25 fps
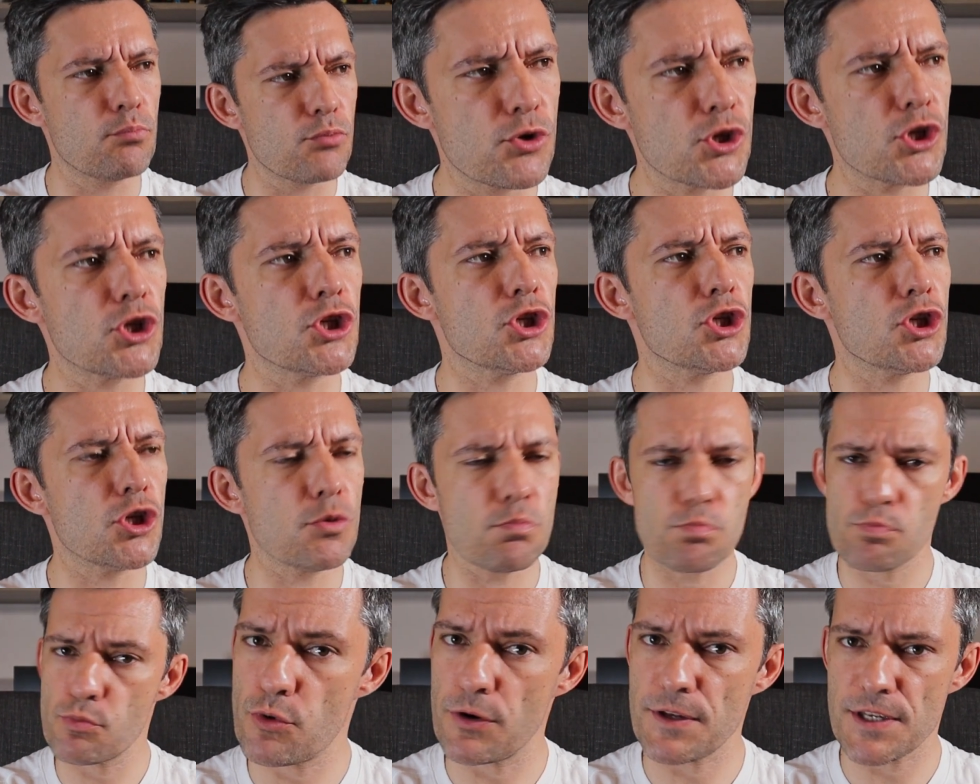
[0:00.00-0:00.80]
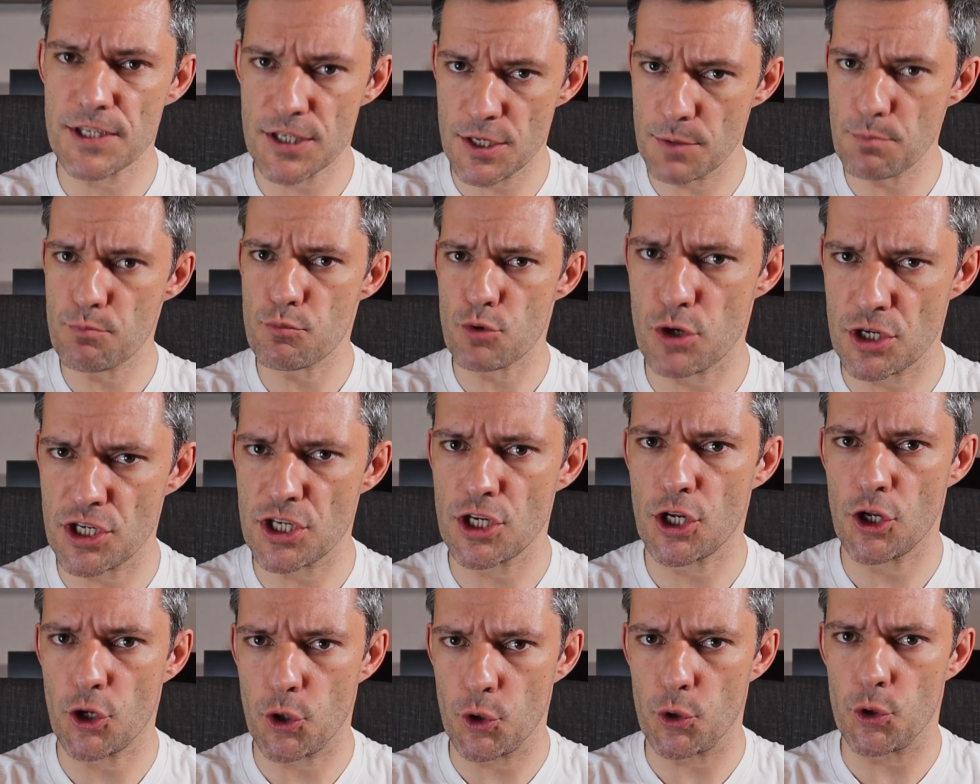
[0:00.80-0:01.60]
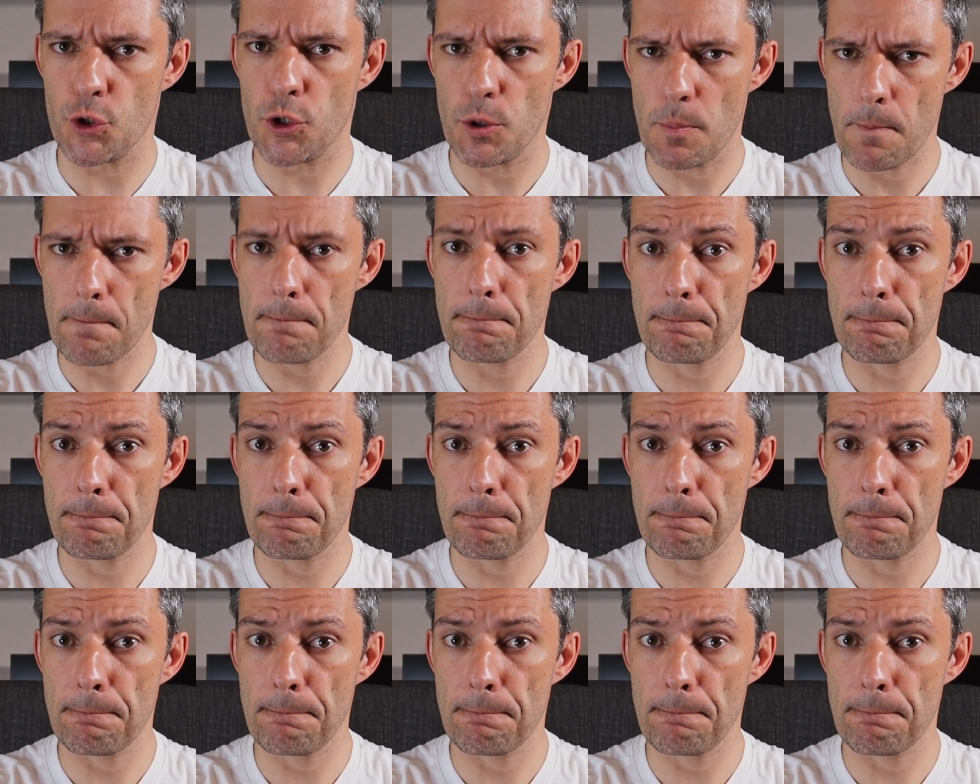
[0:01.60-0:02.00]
Pretty good.